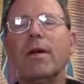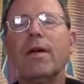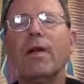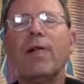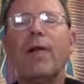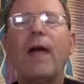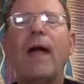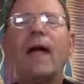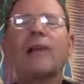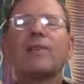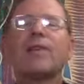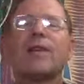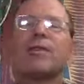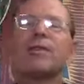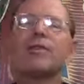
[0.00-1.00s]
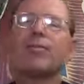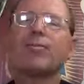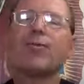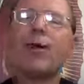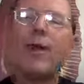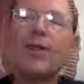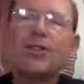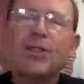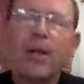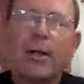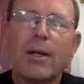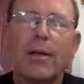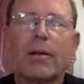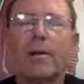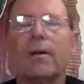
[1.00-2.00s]
give you access to
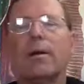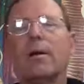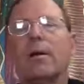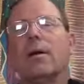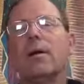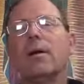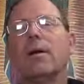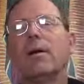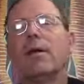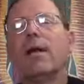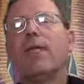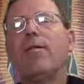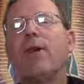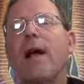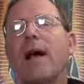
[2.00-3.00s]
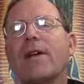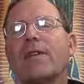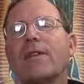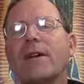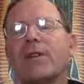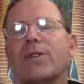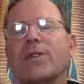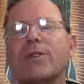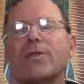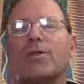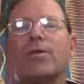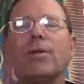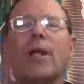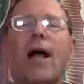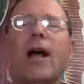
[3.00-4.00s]
preaching, give you access
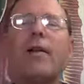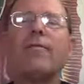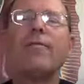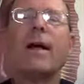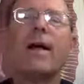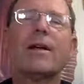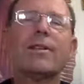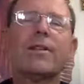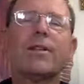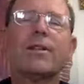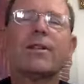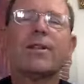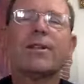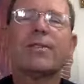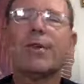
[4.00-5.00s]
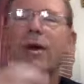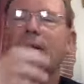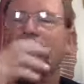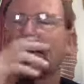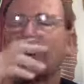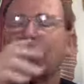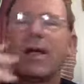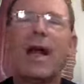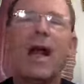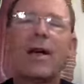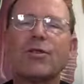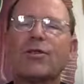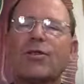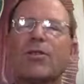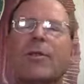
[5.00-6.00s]
to live masses as well as
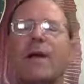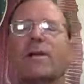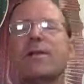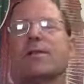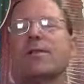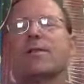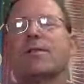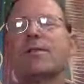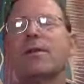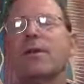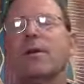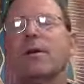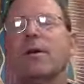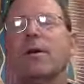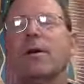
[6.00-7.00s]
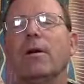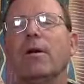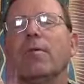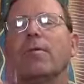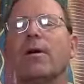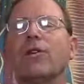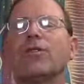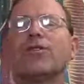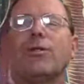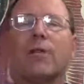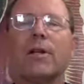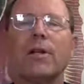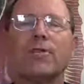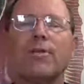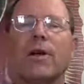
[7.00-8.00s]
actual masses,
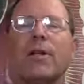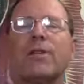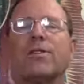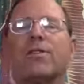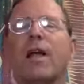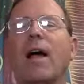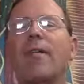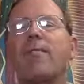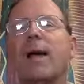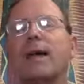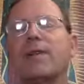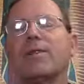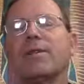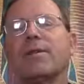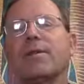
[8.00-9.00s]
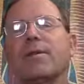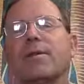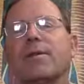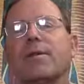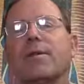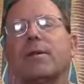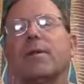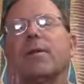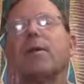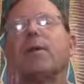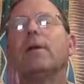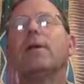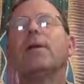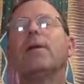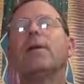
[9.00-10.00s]
virtual as well as live masses.
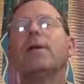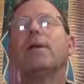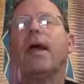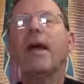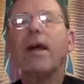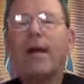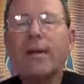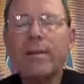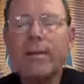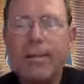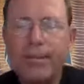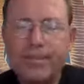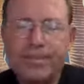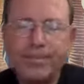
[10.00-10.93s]
Then